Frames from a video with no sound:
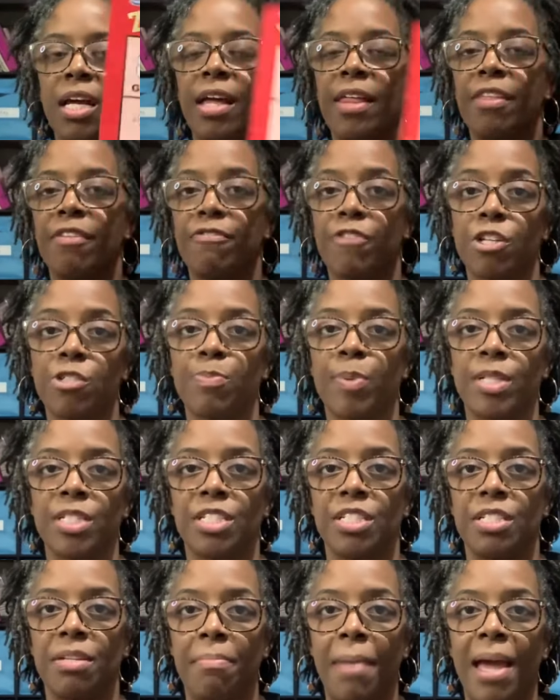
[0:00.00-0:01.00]
The first
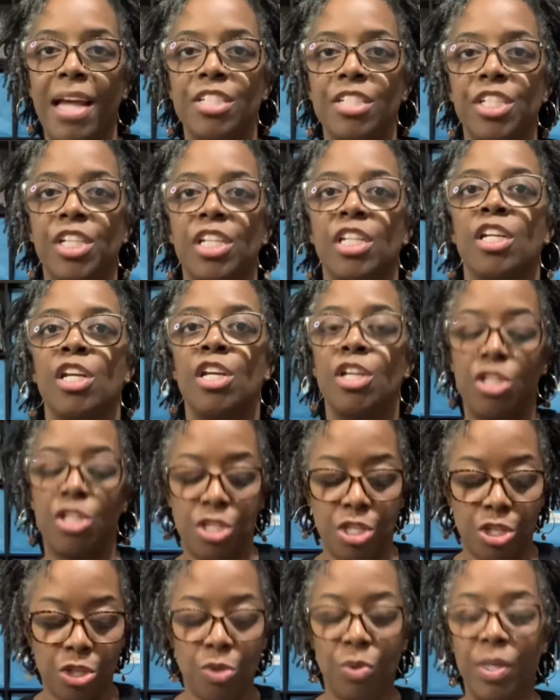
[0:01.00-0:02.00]
person to match it,
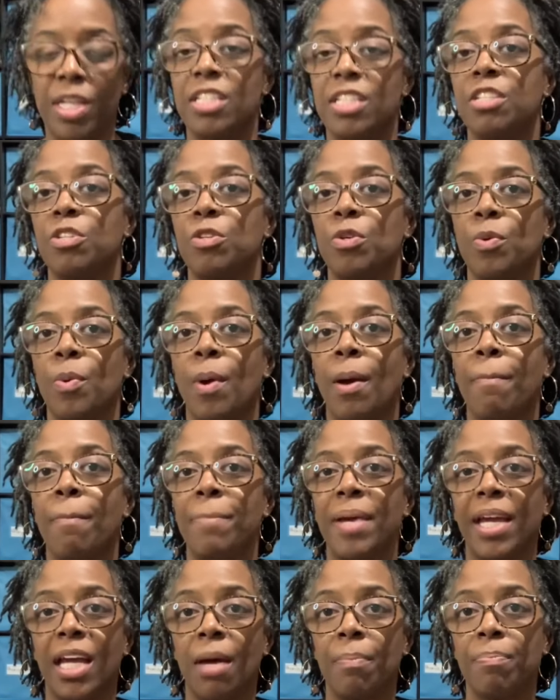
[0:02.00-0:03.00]
you get to
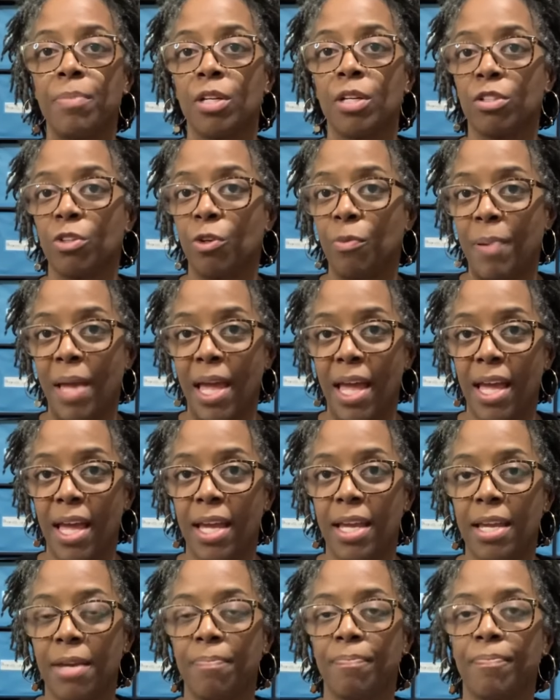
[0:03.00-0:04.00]
pick up your little
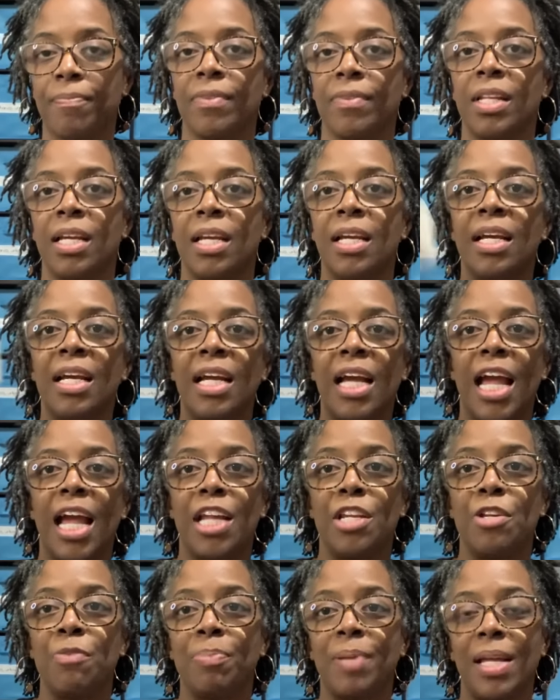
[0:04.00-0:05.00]
peg
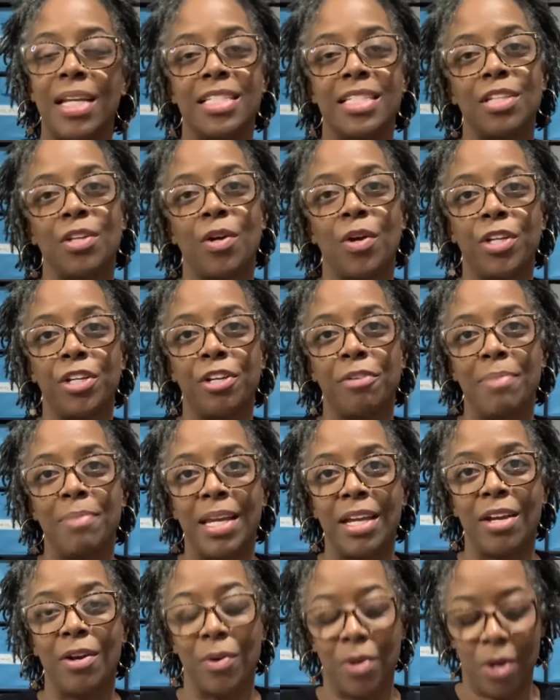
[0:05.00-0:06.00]
and you place it on your
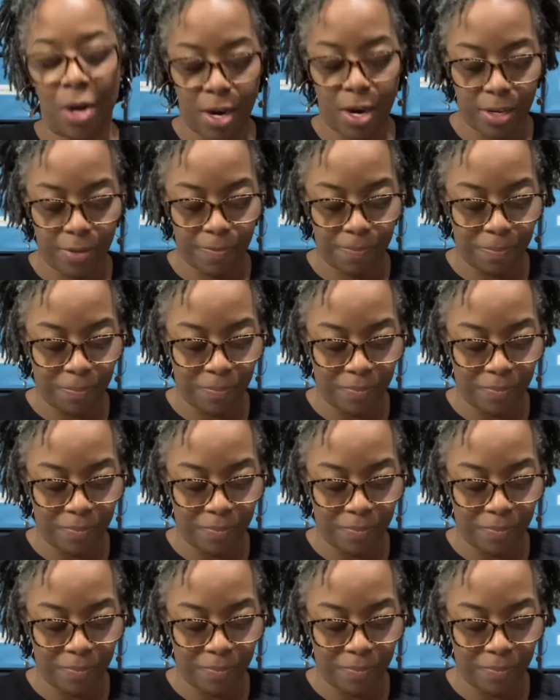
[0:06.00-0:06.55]
bingo card.